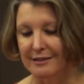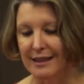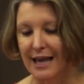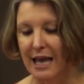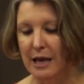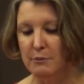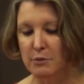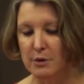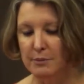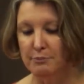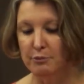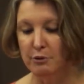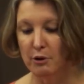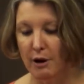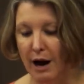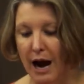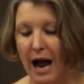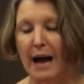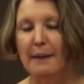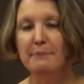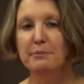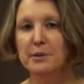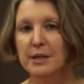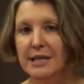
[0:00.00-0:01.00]
they would
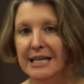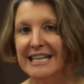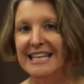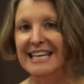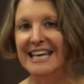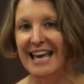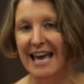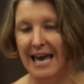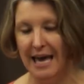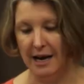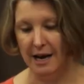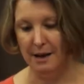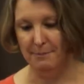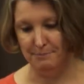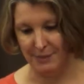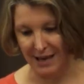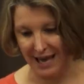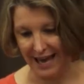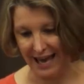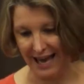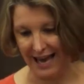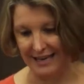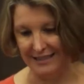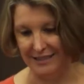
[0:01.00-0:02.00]
probably get a
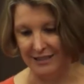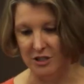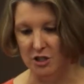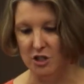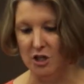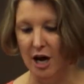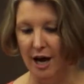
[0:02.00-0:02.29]
patent